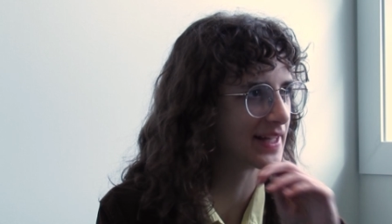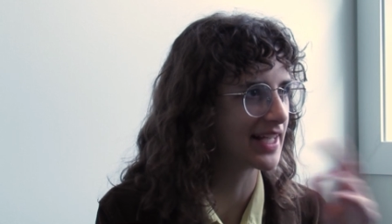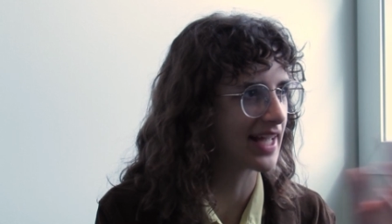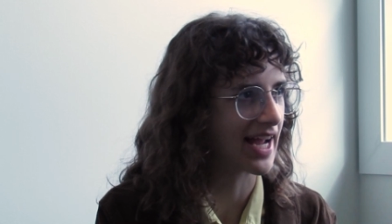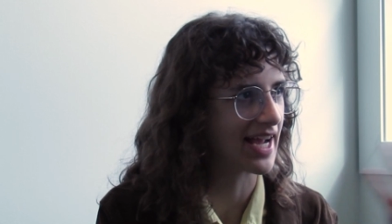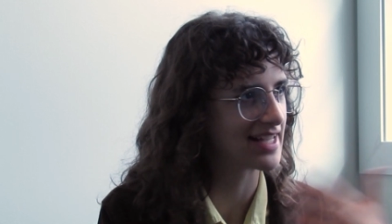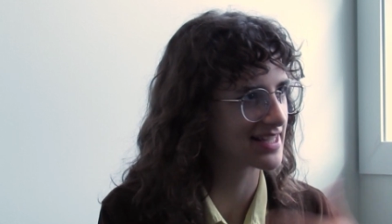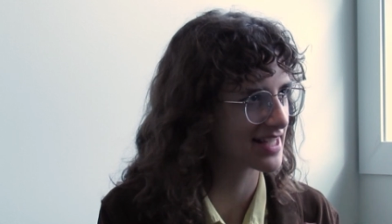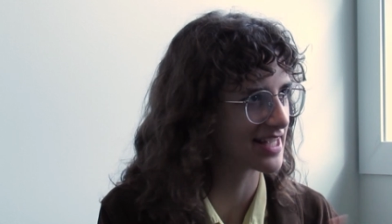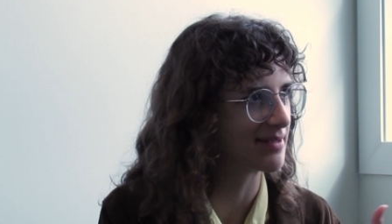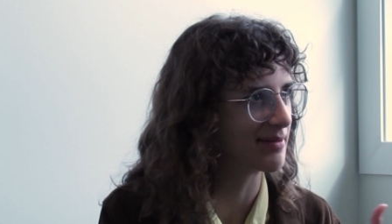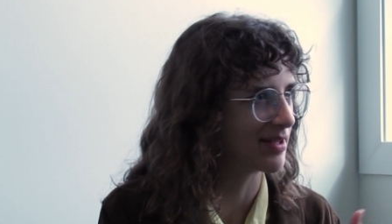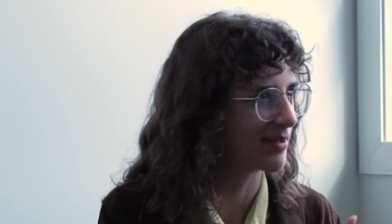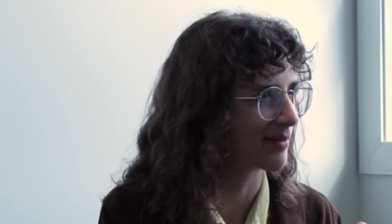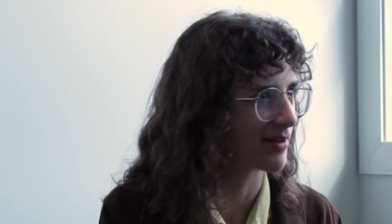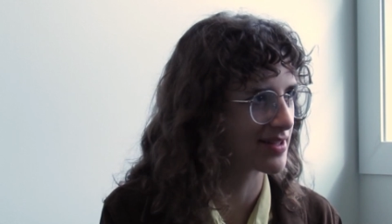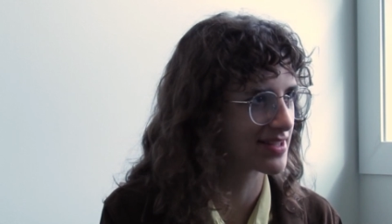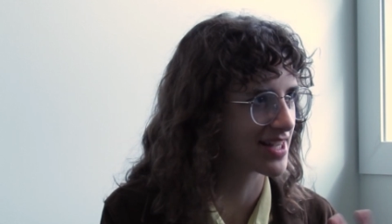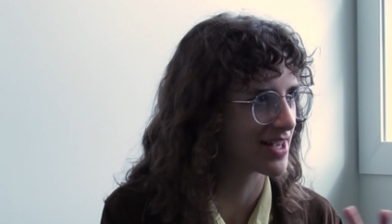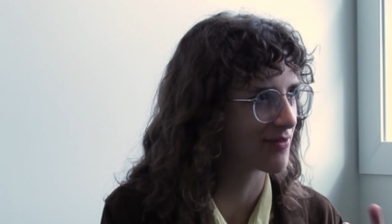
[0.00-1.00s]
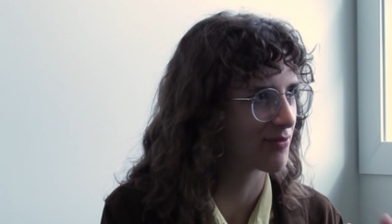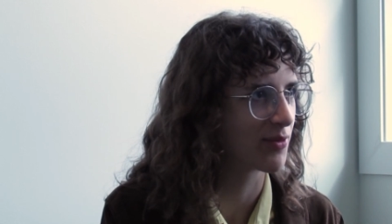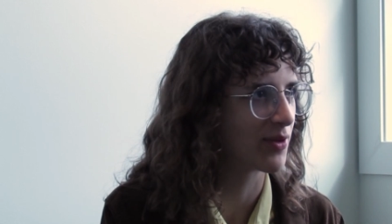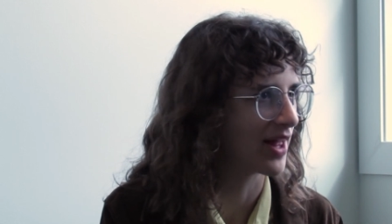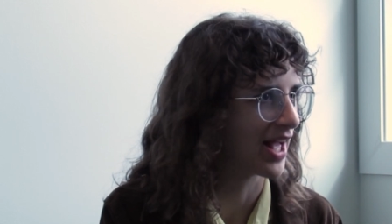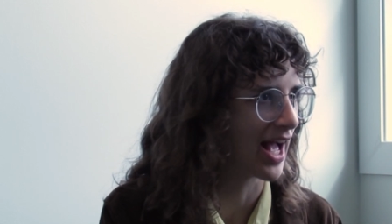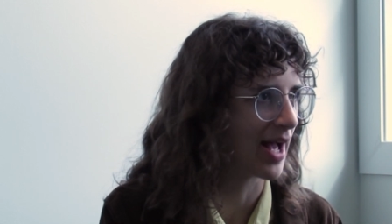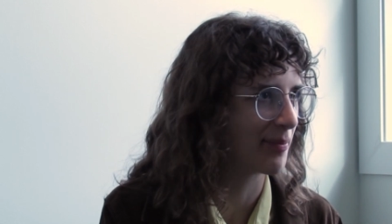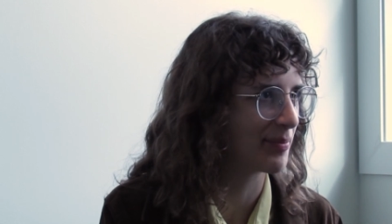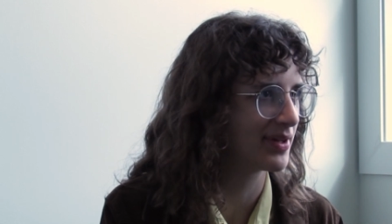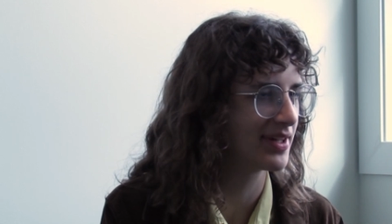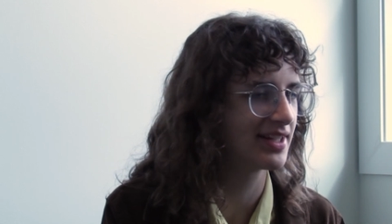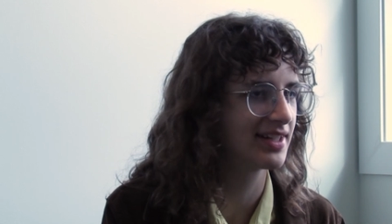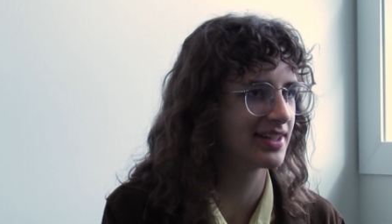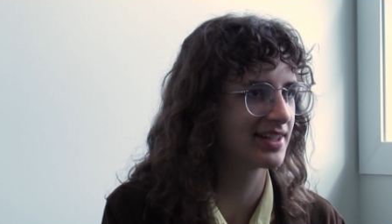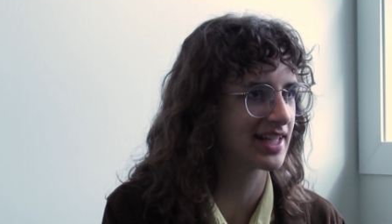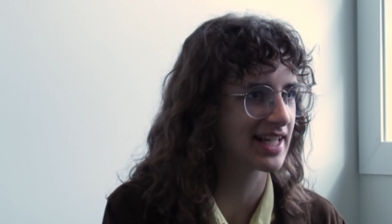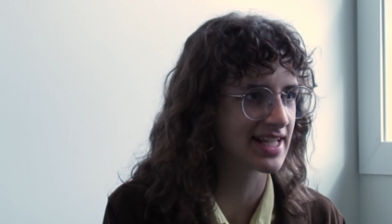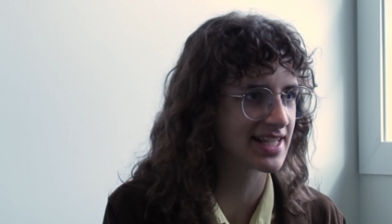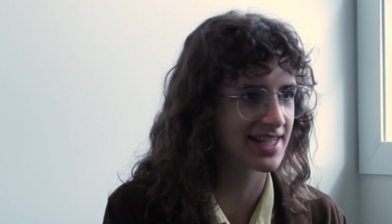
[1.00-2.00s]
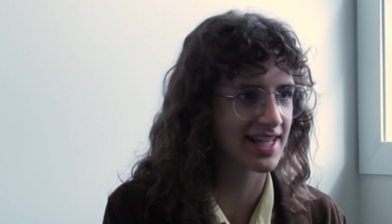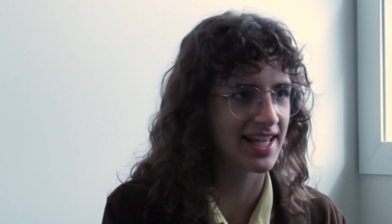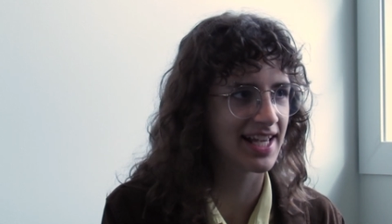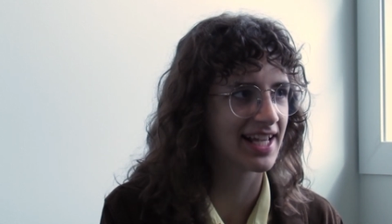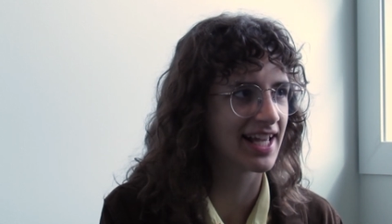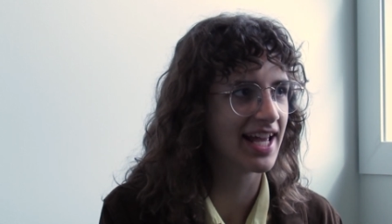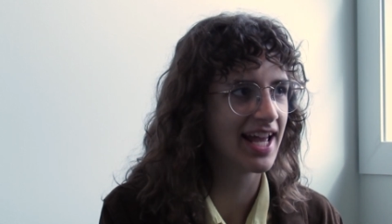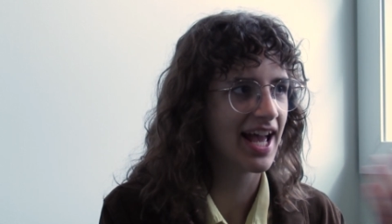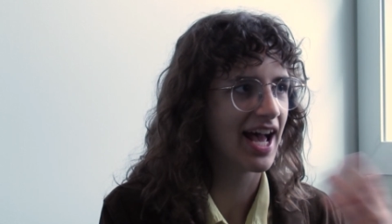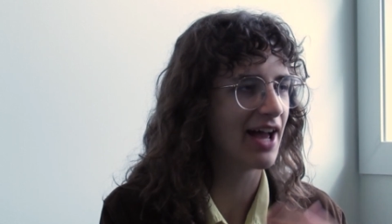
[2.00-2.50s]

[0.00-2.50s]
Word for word: like asking me about stuff will happen because like